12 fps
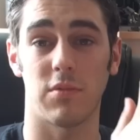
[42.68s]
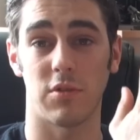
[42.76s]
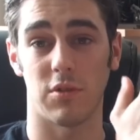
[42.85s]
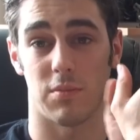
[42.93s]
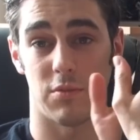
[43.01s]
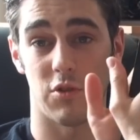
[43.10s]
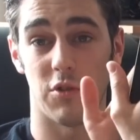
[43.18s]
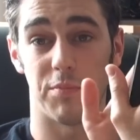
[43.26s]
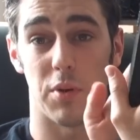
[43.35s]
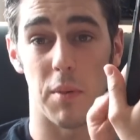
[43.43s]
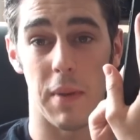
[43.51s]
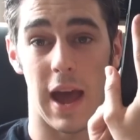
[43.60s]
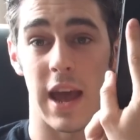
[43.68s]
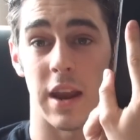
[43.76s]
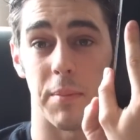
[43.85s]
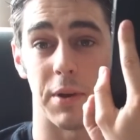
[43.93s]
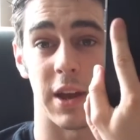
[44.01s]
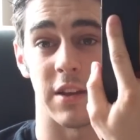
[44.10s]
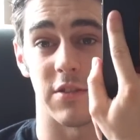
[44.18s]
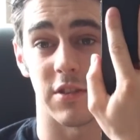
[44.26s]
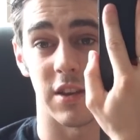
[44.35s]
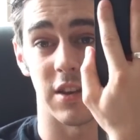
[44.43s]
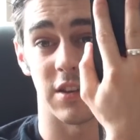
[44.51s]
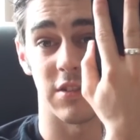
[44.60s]
Just sort of putting my hand up against
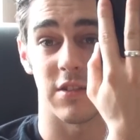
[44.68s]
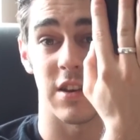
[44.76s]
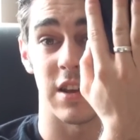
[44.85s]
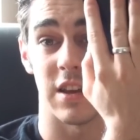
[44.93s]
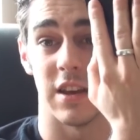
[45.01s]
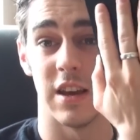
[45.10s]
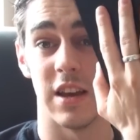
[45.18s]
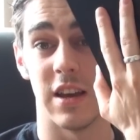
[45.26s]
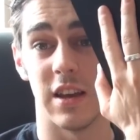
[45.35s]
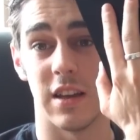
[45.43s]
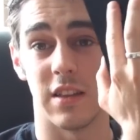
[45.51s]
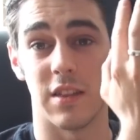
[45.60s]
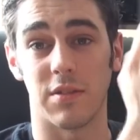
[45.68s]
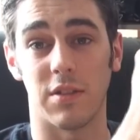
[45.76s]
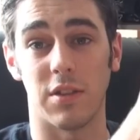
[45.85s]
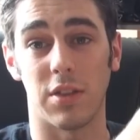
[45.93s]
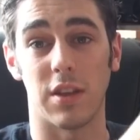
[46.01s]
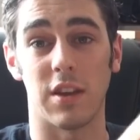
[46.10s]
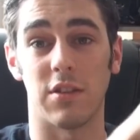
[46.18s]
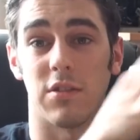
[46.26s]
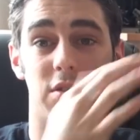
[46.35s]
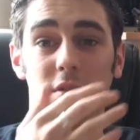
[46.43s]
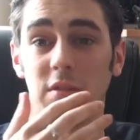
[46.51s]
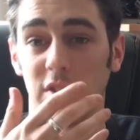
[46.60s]
it, you can see the, the
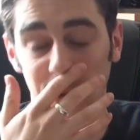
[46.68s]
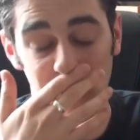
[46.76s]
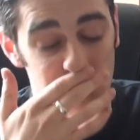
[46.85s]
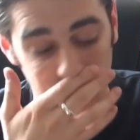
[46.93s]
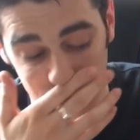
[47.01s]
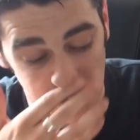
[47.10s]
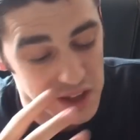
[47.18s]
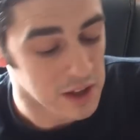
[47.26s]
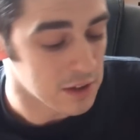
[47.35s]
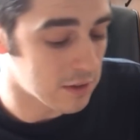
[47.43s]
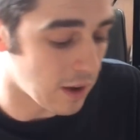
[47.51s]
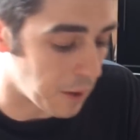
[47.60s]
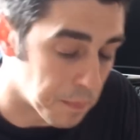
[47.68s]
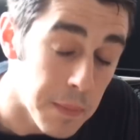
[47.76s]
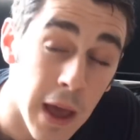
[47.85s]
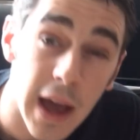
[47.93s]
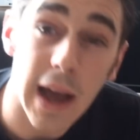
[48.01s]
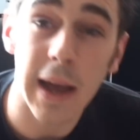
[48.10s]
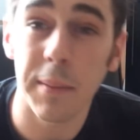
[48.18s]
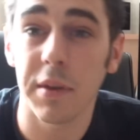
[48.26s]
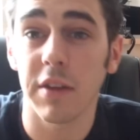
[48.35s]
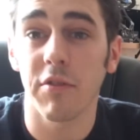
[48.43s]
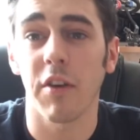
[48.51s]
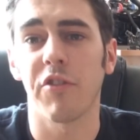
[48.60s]
thing's huge. So,
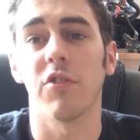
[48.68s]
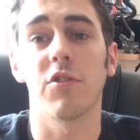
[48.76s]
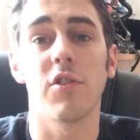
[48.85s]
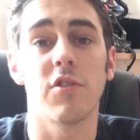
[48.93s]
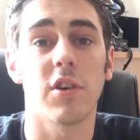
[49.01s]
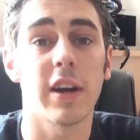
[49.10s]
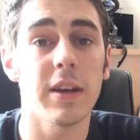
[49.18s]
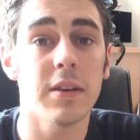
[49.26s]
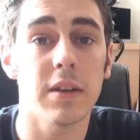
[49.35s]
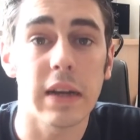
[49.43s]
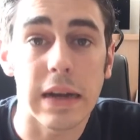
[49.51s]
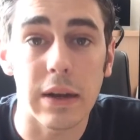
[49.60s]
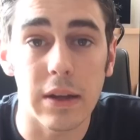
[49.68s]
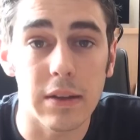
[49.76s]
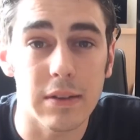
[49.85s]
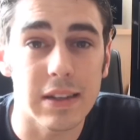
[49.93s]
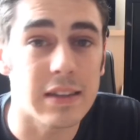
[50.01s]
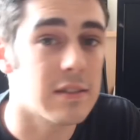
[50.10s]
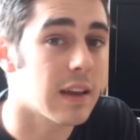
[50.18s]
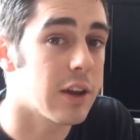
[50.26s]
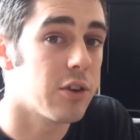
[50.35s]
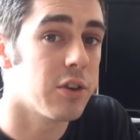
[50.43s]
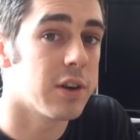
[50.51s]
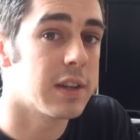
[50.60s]
AMD reference design, is that
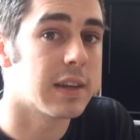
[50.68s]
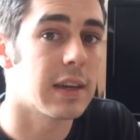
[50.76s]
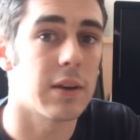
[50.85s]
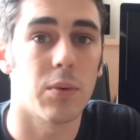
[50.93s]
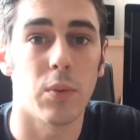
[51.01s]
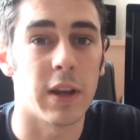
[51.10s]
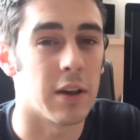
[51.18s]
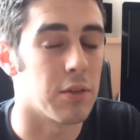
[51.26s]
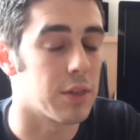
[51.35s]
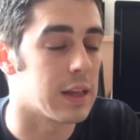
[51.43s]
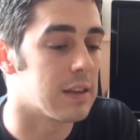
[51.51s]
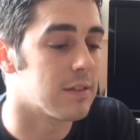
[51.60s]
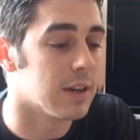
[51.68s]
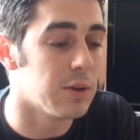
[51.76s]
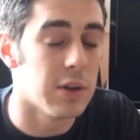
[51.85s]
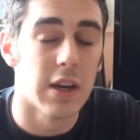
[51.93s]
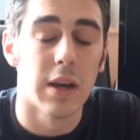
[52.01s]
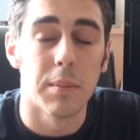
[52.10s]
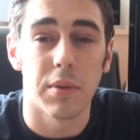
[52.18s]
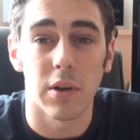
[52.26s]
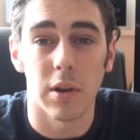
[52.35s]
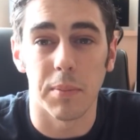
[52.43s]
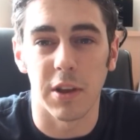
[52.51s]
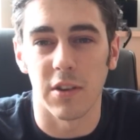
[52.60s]
a good idea? We don't think so
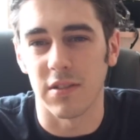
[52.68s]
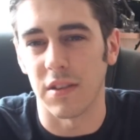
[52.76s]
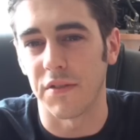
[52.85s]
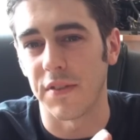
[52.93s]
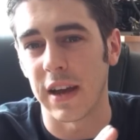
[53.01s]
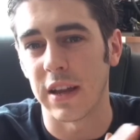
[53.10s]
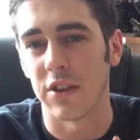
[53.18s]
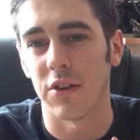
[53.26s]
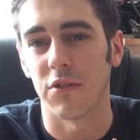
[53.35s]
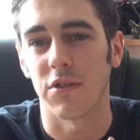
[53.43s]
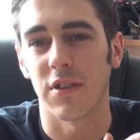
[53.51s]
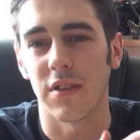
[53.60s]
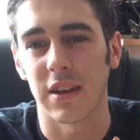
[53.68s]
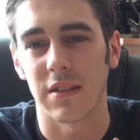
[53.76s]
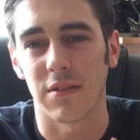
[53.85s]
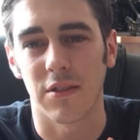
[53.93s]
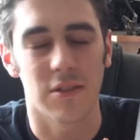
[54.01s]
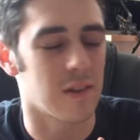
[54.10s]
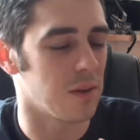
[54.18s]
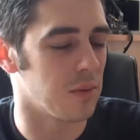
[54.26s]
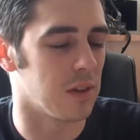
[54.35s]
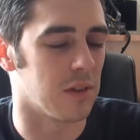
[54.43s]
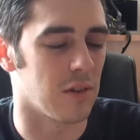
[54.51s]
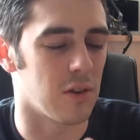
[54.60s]
purely because of the fan used. They stuck
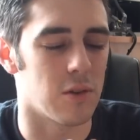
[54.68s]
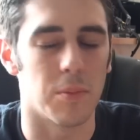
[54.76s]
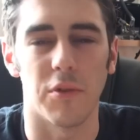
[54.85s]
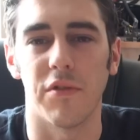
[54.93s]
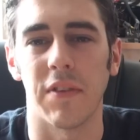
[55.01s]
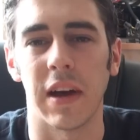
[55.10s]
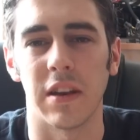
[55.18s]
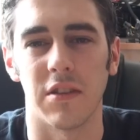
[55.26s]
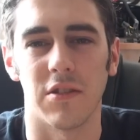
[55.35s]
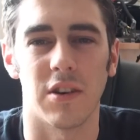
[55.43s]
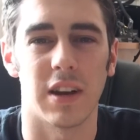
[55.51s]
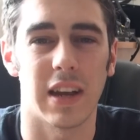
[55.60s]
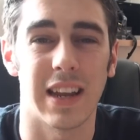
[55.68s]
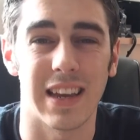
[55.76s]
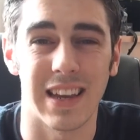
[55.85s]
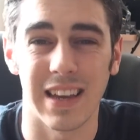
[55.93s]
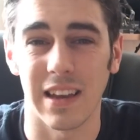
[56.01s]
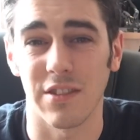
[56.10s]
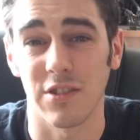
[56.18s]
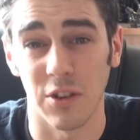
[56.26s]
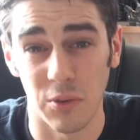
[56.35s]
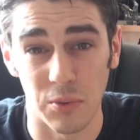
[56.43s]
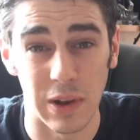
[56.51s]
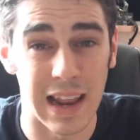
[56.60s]
with this horrible fan design and it can get
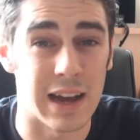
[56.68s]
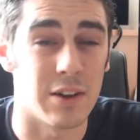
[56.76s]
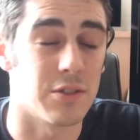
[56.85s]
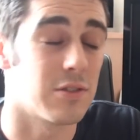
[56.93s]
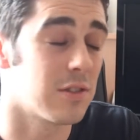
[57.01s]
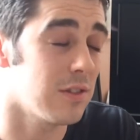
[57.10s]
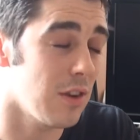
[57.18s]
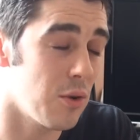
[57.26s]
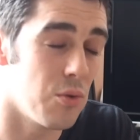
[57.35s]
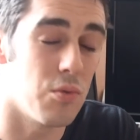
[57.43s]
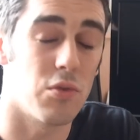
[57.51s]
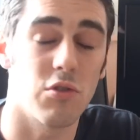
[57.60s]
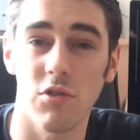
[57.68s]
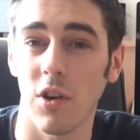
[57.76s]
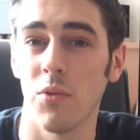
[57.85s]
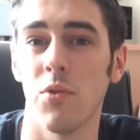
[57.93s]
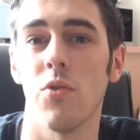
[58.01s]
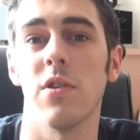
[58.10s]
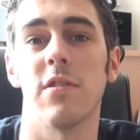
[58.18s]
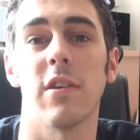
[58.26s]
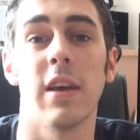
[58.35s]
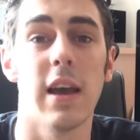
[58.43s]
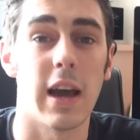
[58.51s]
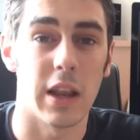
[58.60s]
so loud, so, so noisy.